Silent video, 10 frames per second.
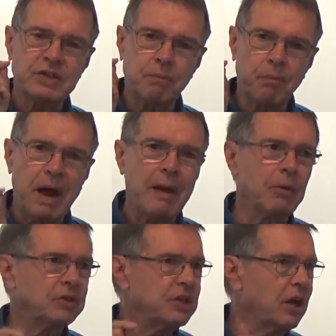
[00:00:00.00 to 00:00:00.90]
the
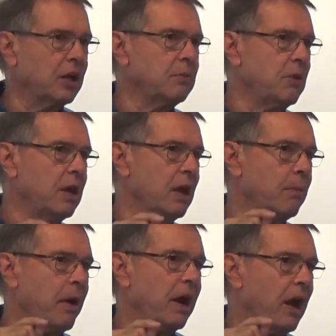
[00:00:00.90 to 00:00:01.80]
Bible telling me
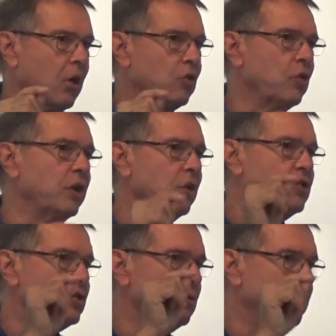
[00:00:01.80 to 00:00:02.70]
about how greeters
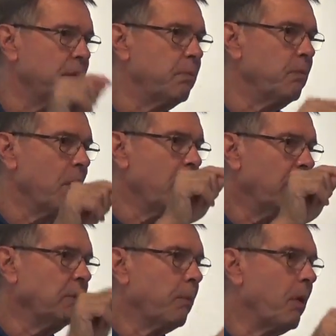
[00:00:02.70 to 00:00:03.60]
should be
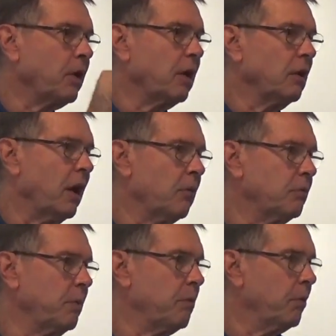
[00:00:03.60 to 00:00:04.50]
in the parking lot
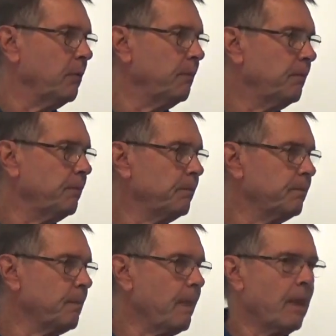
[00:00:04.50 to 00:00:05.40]
with people?
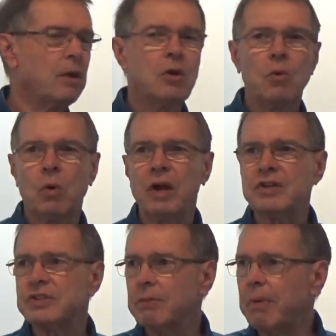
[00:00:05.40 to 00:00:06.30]
What
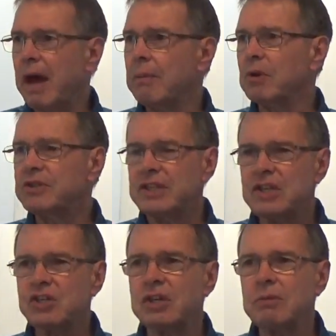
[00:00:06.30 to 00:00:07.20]
is the Bible
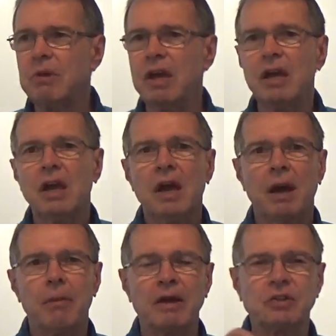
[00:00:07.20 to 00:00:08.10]
teaching me
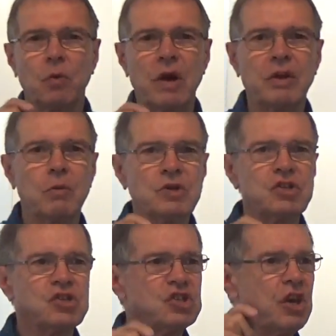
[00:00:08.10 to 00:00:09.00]
about the way that we
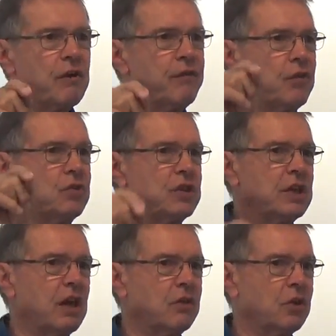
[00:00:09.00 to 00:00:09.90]
should share food
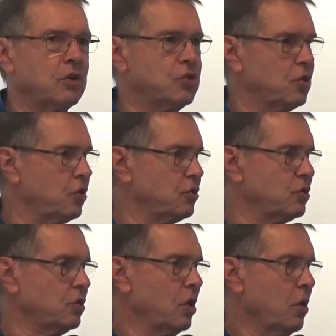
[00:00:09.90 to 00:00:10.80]
together in
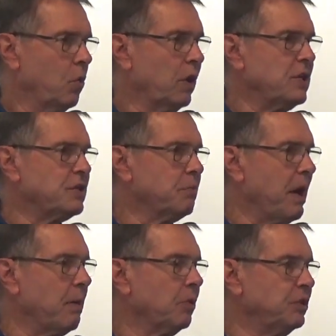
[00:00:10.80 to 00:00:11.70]
church? What is the
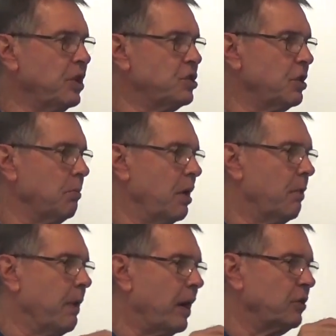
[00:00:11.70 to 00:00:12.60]
Bible teaching me
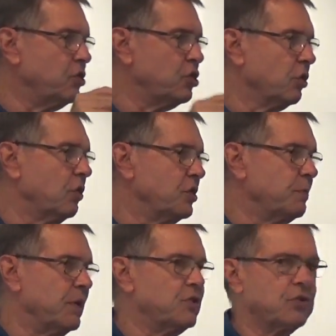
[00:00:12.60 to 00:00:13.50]
about children's
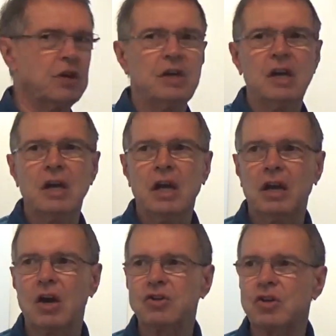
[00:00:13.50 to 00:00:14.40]
ministry in
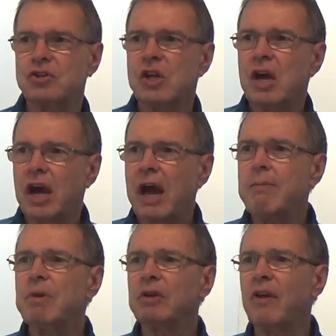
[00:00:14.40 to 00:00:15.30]
our church? I
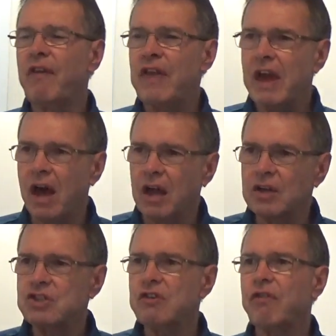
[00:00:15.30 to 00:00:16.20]
build a
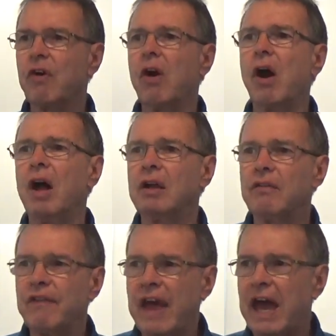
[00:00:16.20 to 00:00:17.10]
theology for all
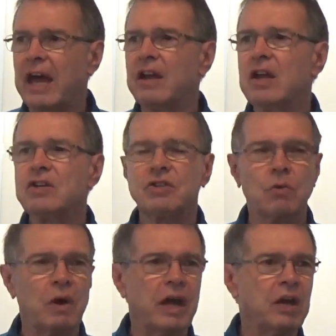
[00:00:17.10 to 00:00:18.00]
of that, so
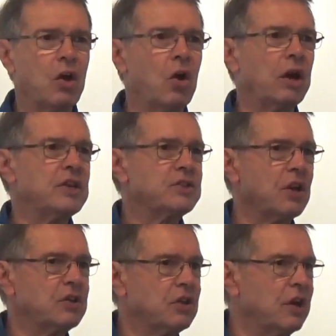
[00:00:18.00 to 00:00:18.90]
when I go and I
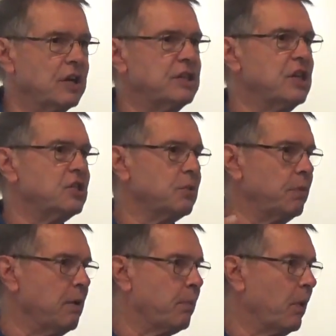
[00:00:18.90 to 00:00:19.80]
start trying to teach the
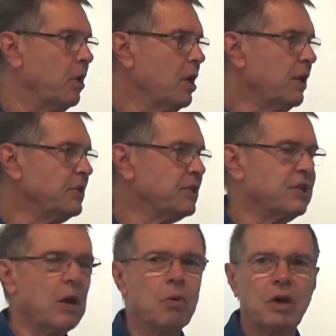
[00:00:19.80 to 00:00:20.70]
people, this is
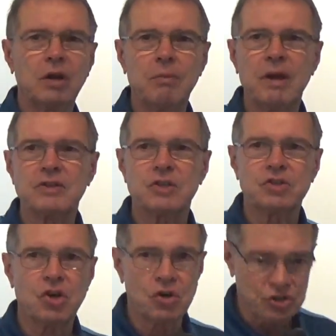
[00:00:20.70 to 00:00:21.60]
how we're going to be as a
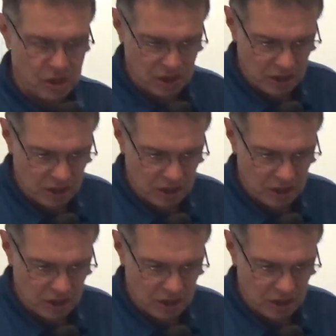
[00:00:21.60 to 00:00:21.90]
church,